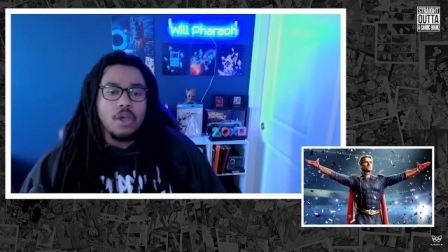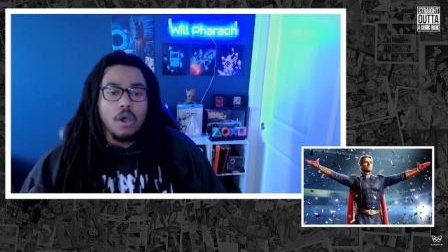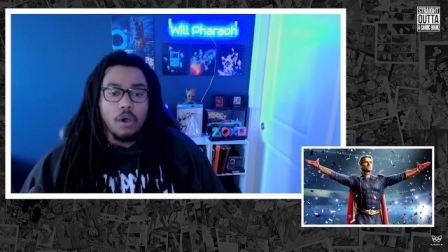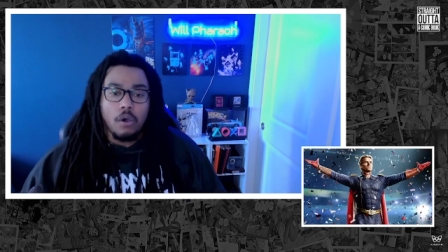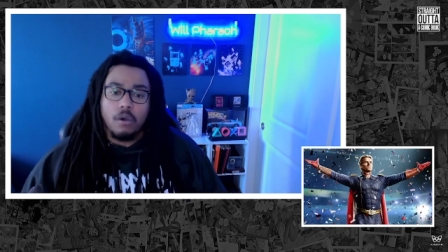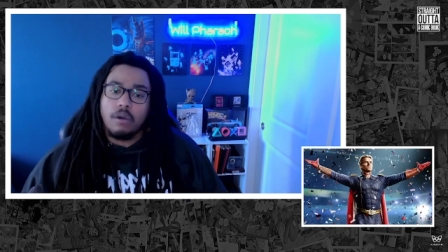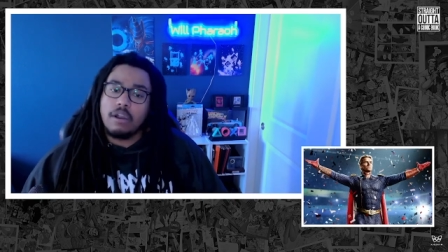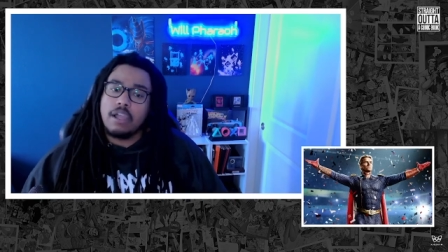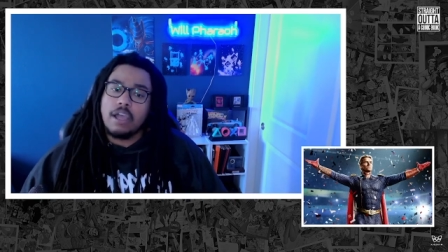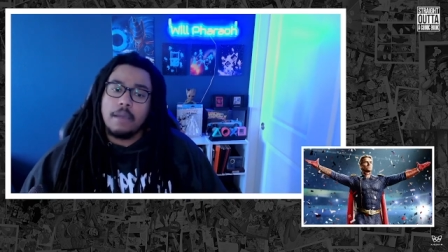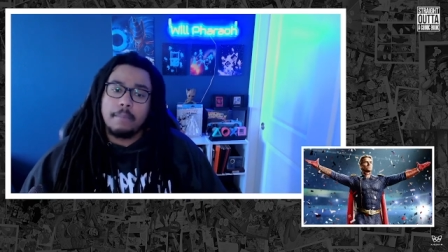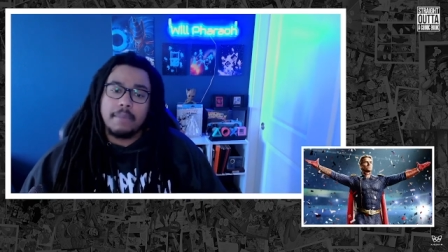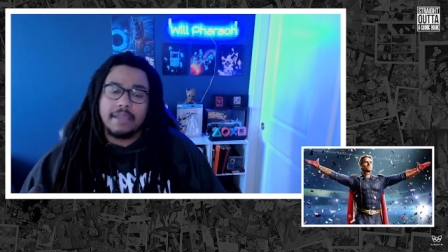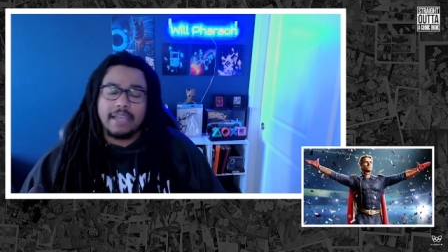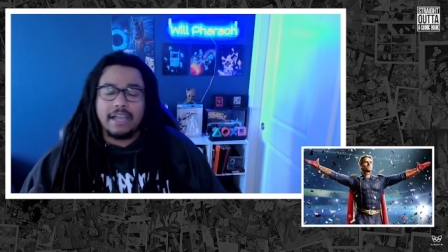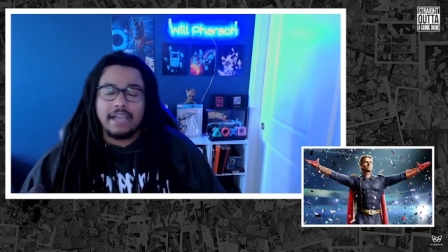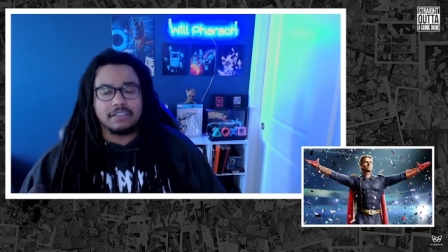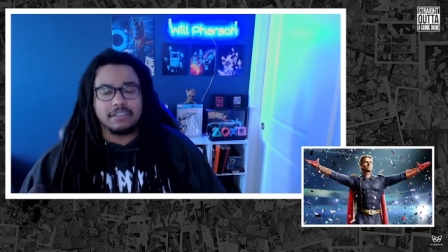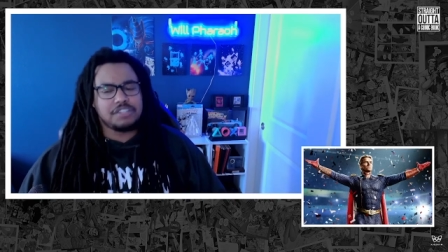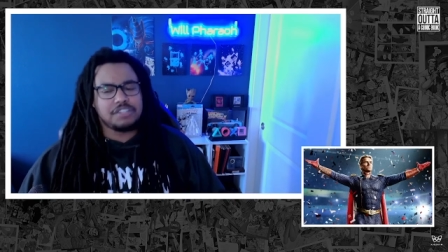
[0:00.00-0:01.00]
or coming
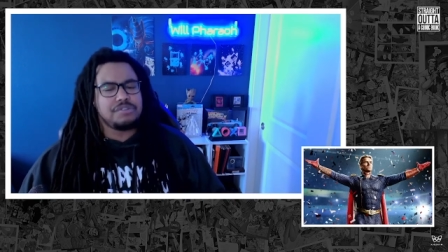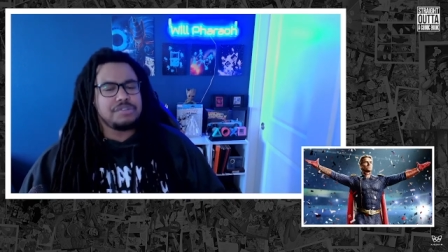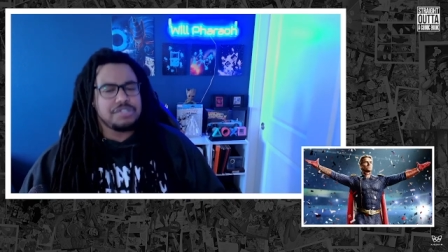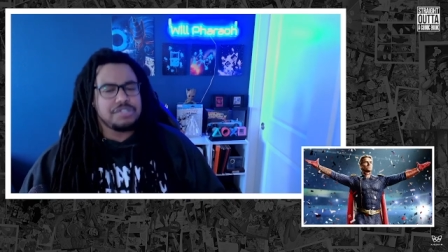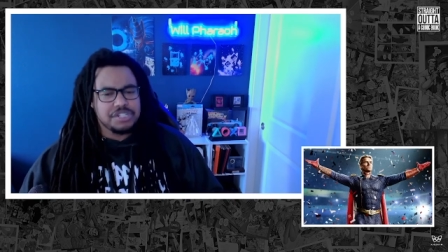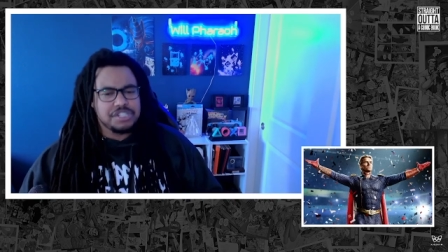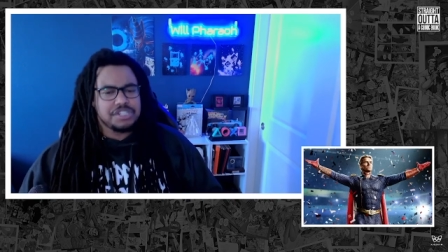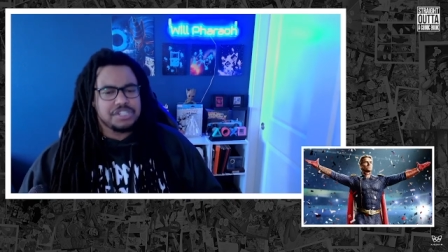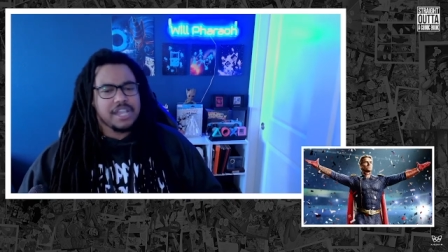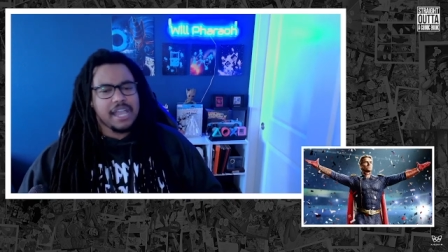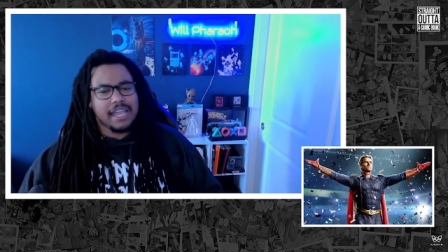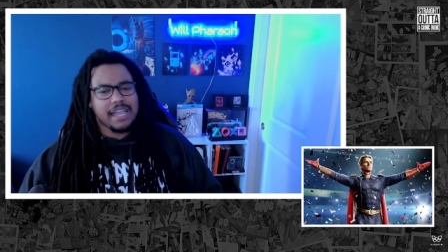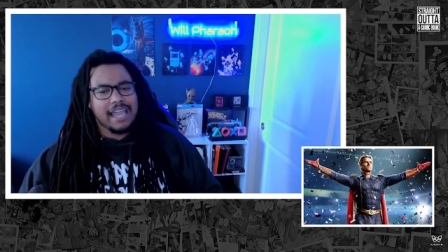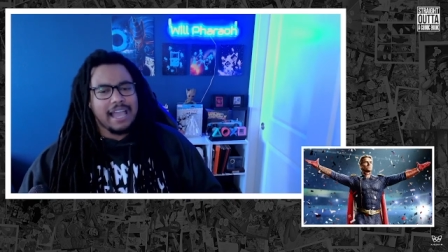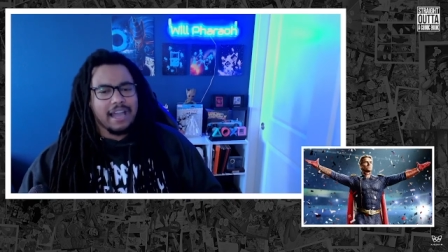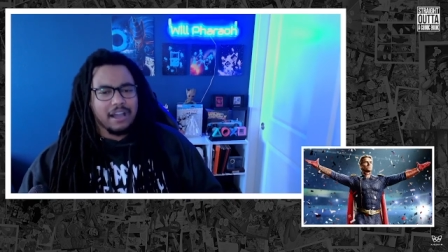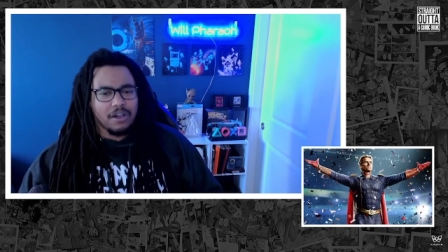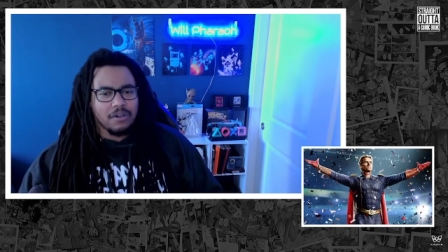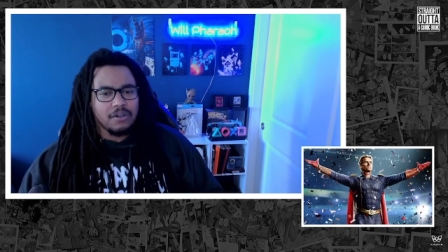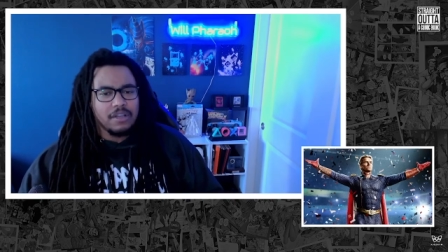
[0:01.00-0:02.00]
out that you should check
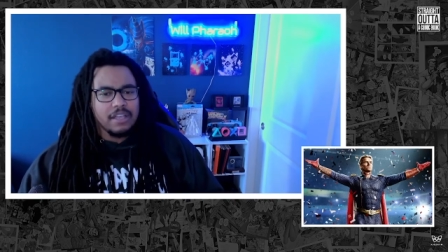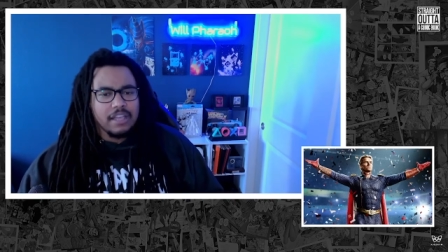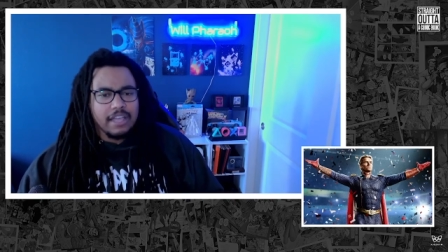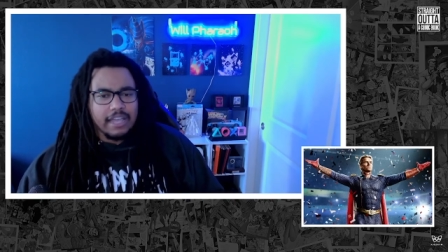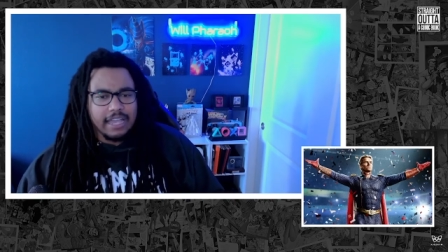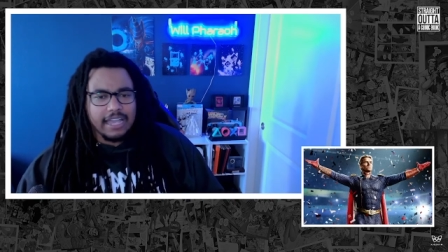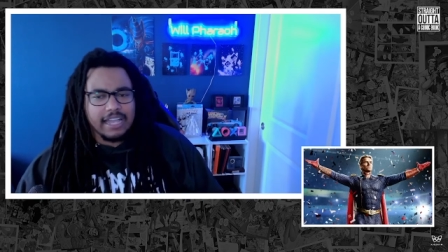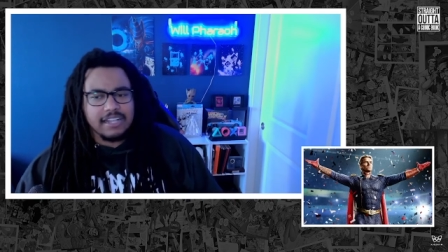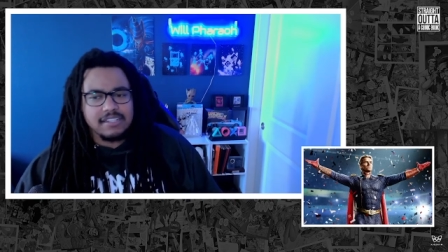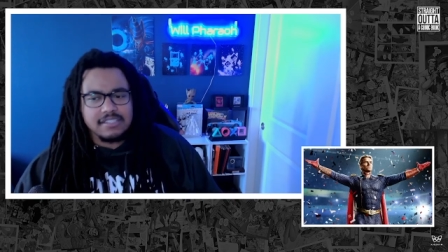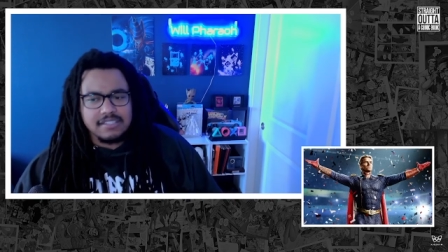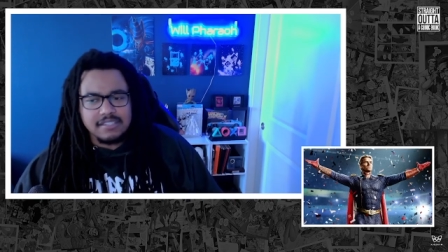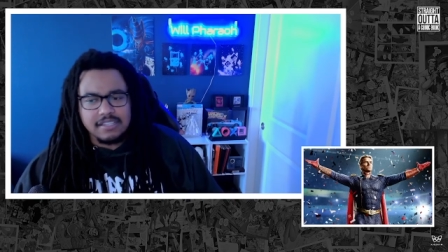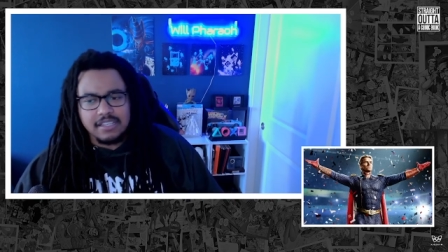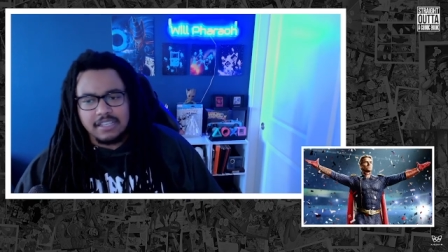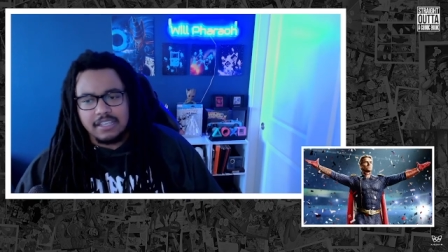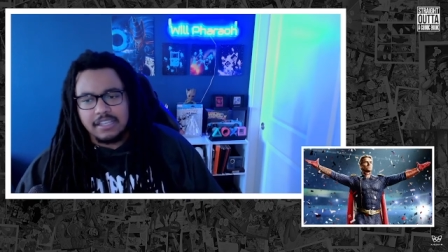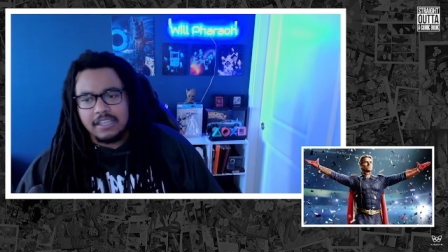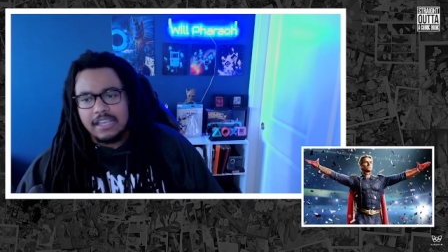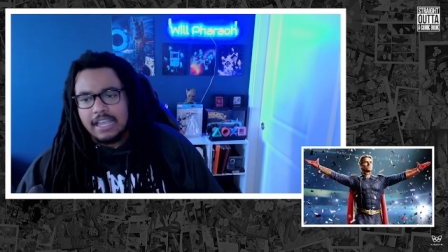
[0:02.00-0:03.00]
out and
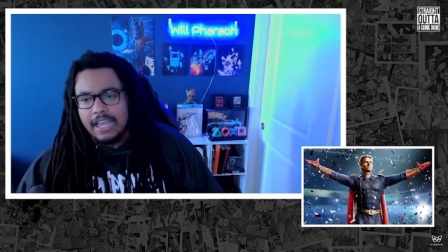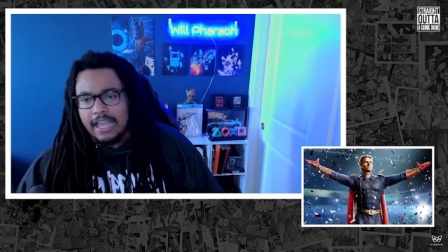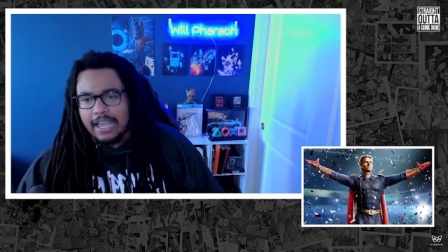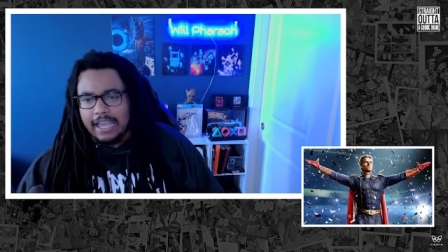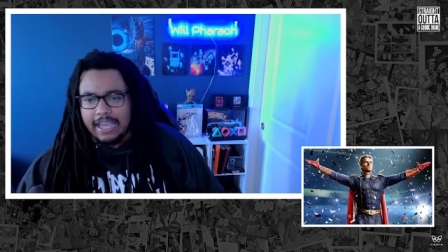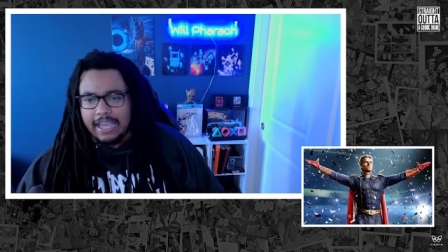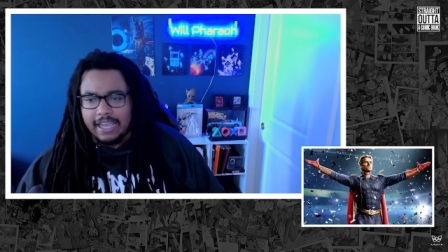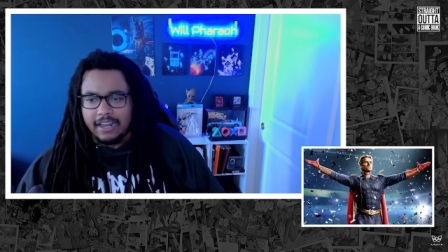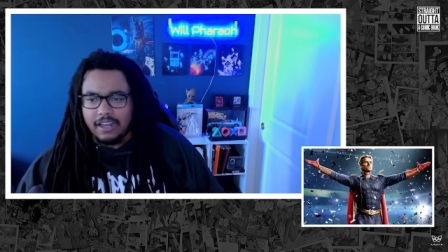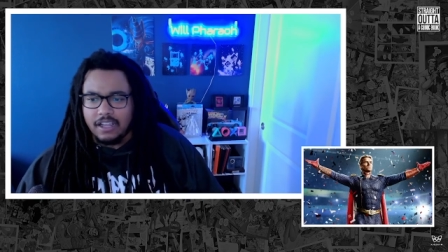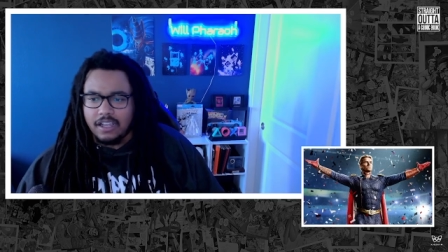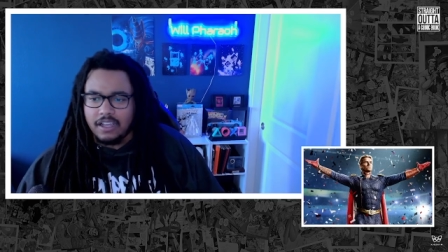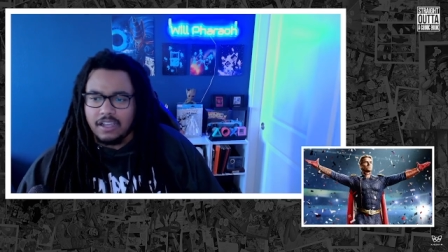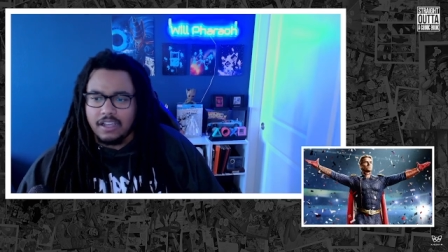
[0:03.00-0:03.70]
see. And